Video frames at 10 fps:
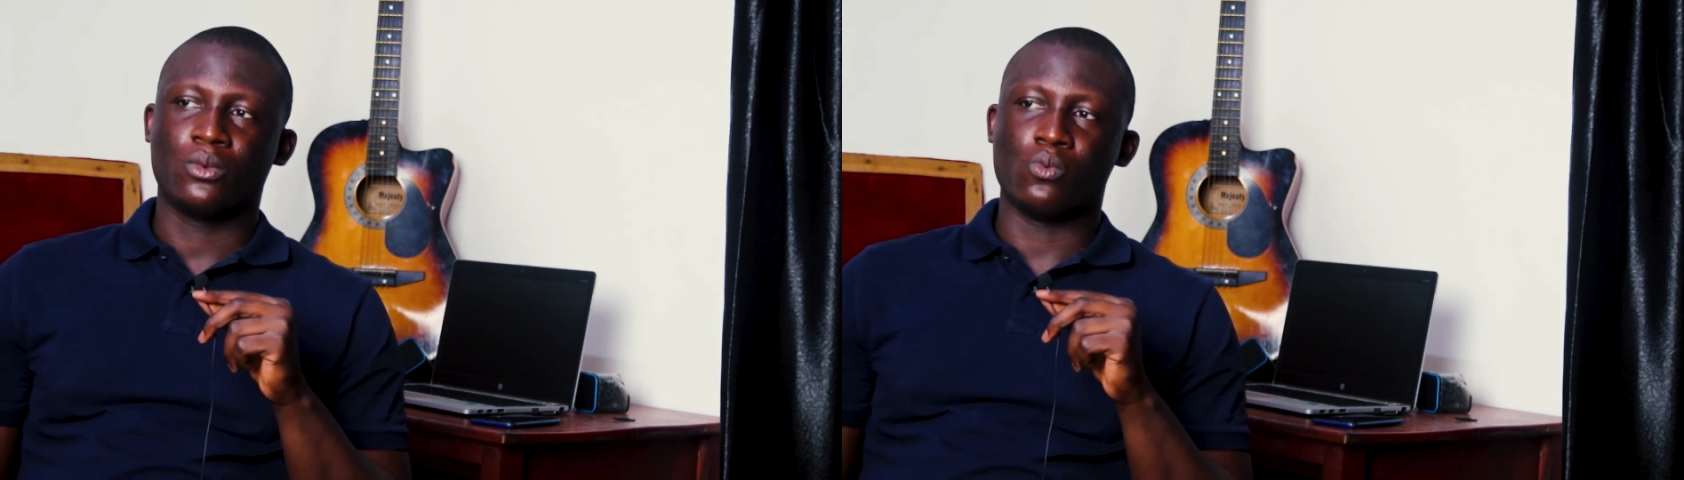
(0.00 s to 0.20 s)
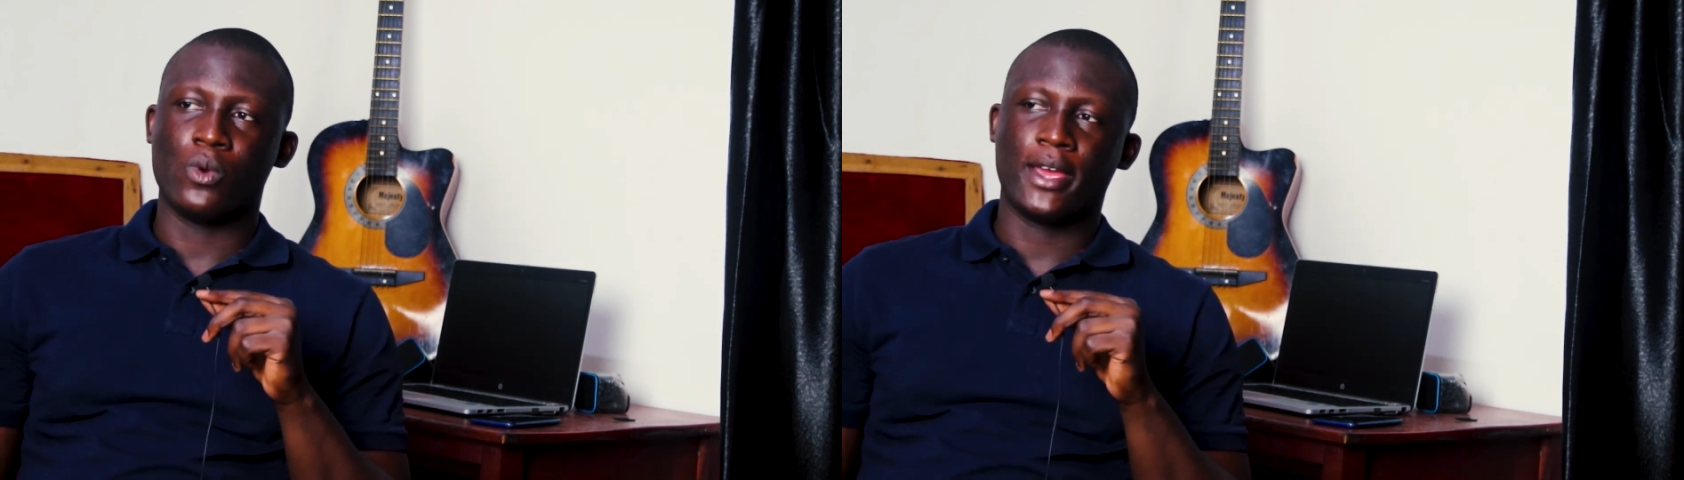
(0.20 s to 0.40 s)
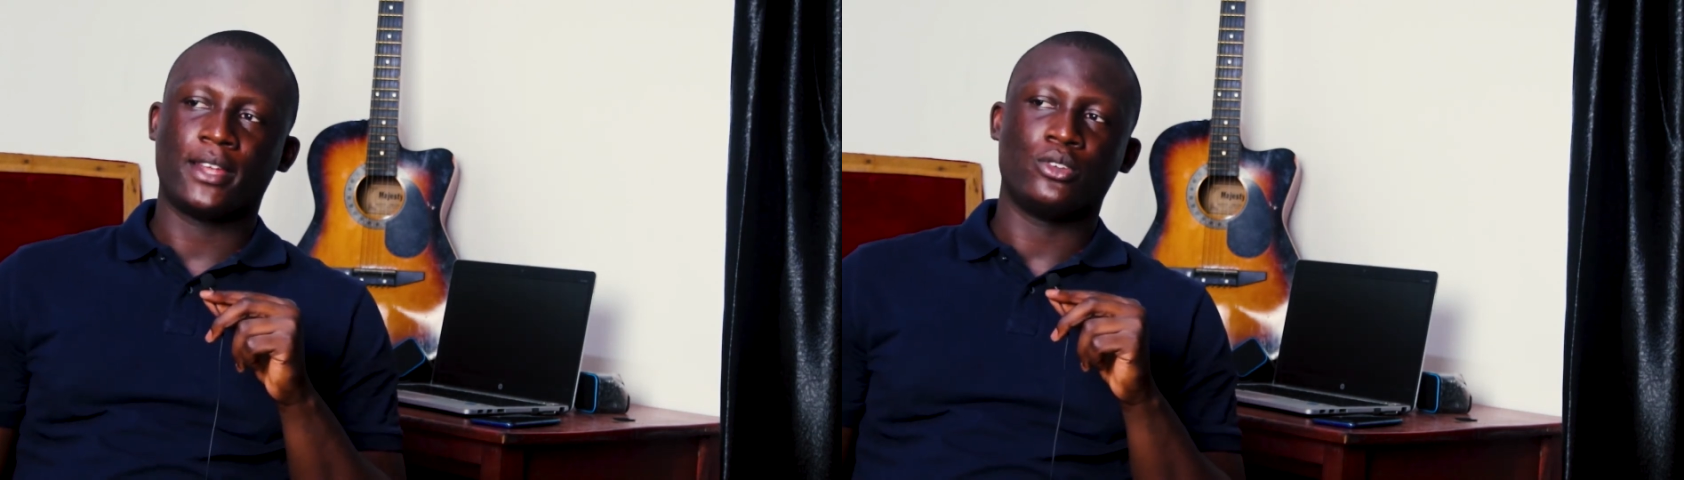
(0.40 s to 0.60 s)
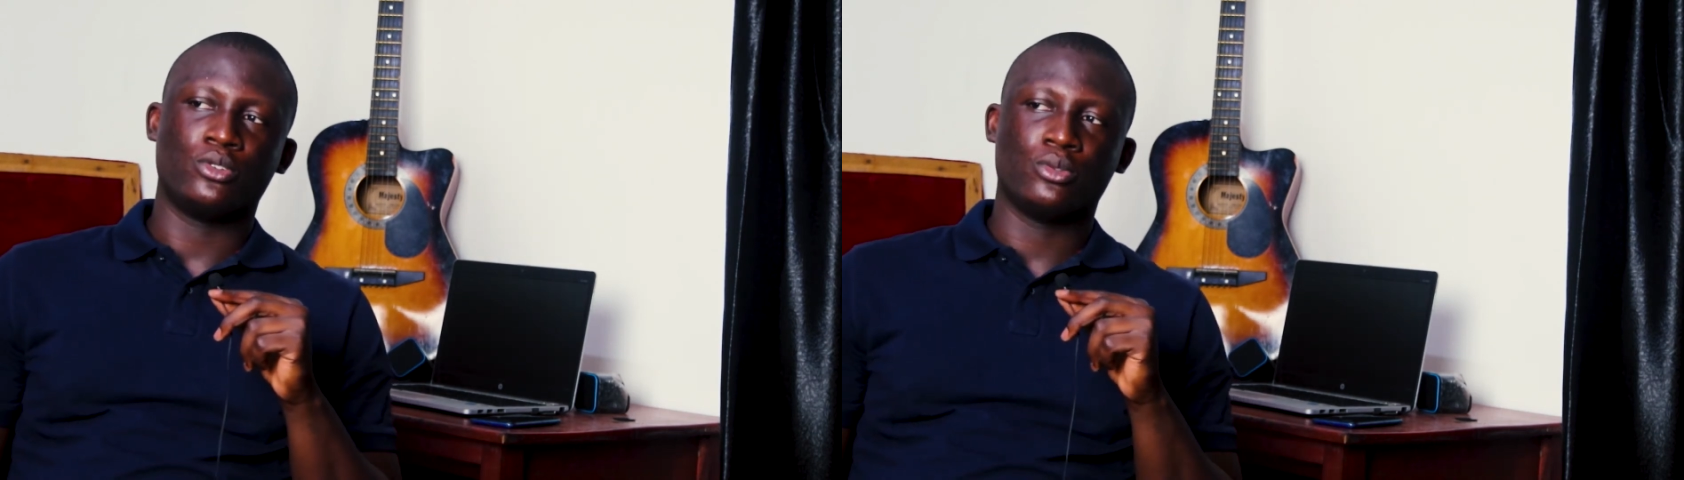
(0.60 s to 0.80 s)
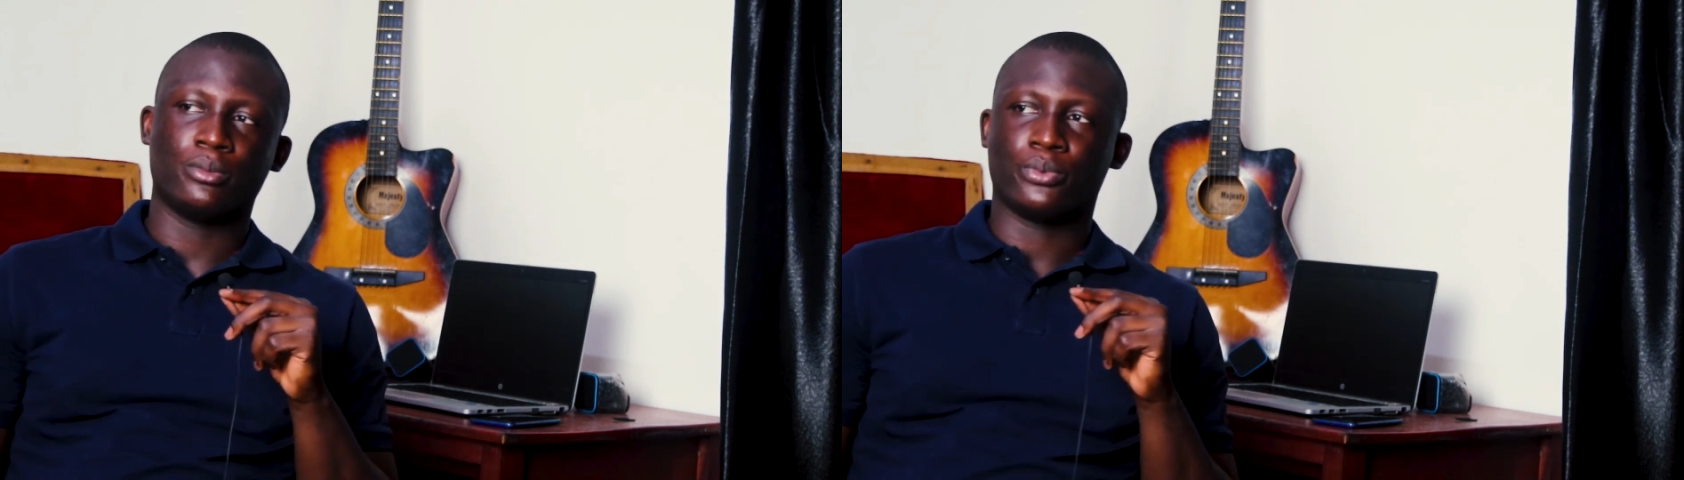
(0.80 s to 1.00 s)
where do
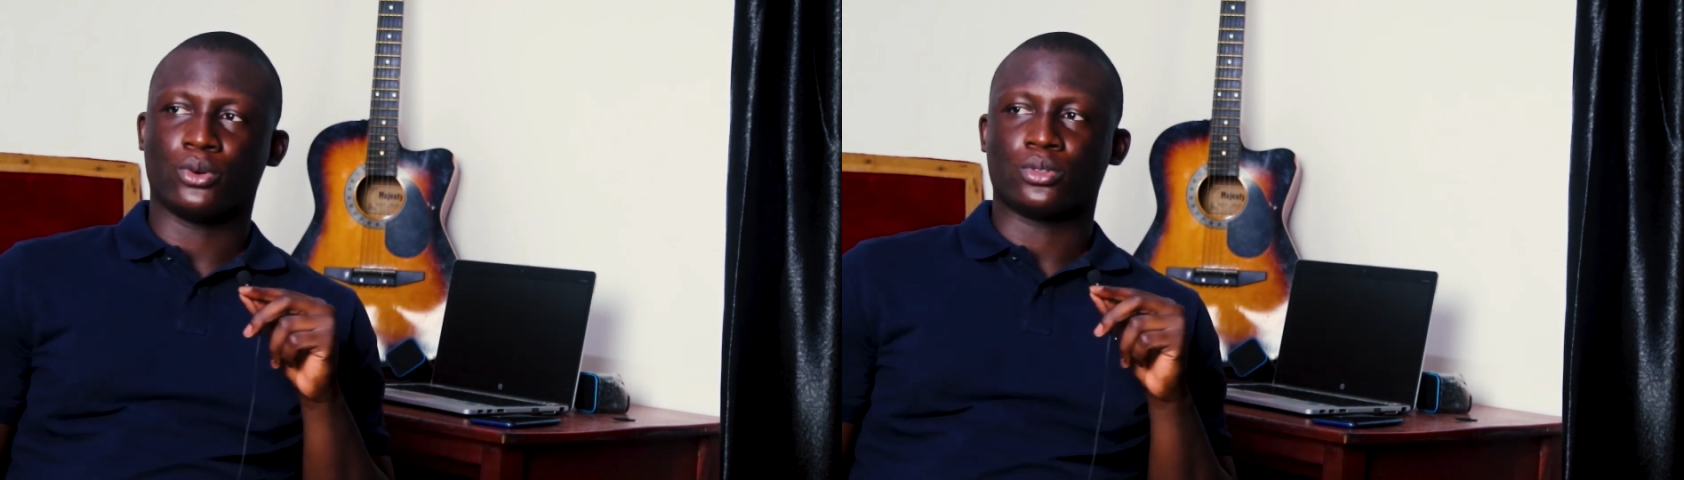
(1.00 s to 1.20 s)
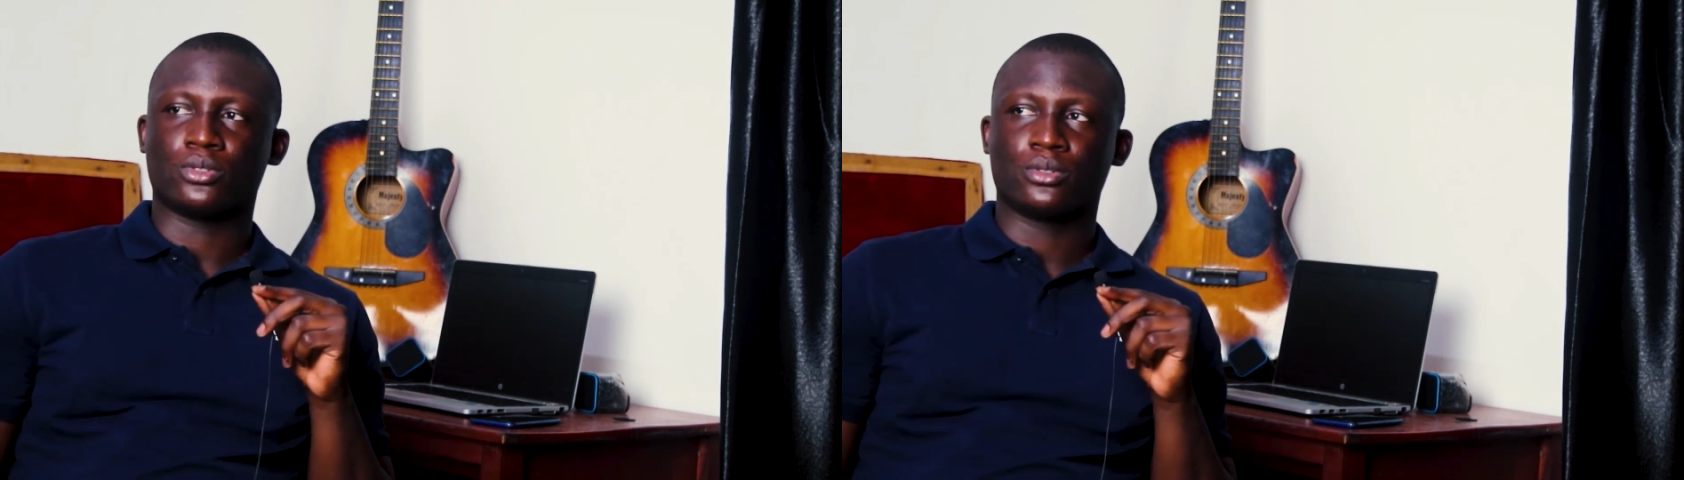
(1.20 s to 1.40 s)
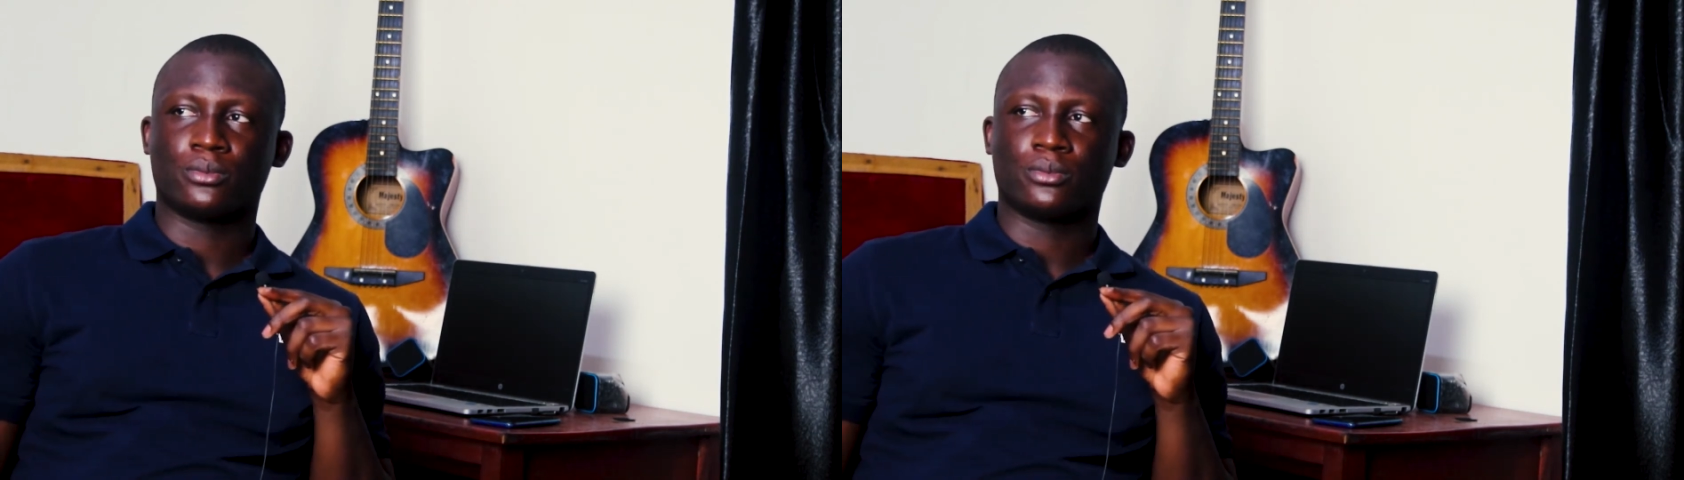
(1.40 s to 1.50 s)
you import?